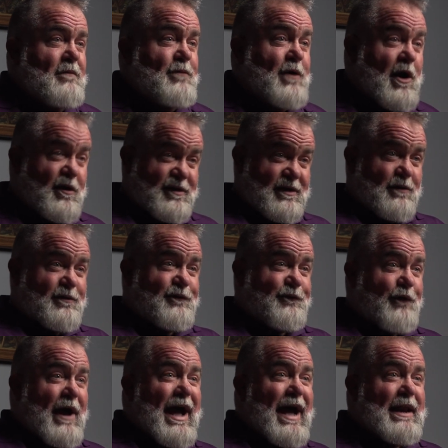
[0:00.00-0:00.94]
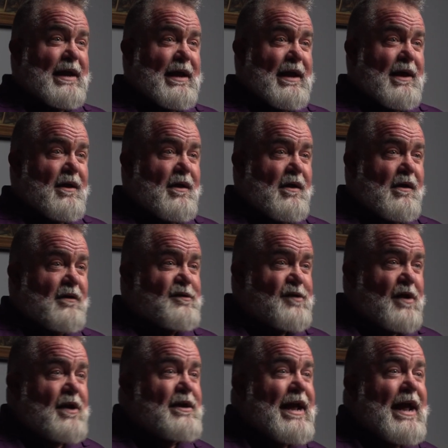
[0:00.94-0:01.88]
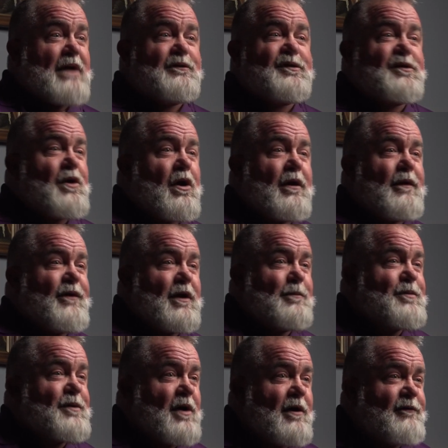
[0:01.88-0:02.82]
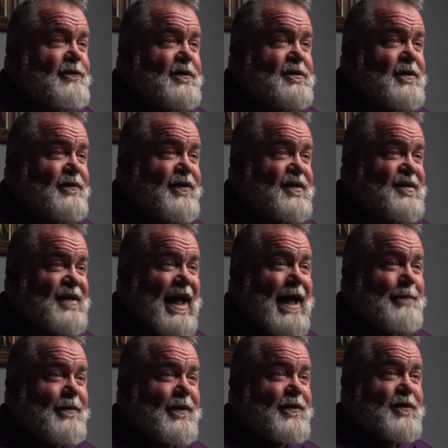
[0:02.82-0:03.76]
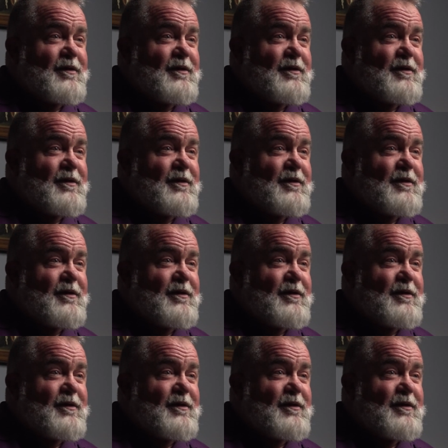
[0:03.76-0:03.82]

because it was Friday. Sundown started the observance of the Sabbath,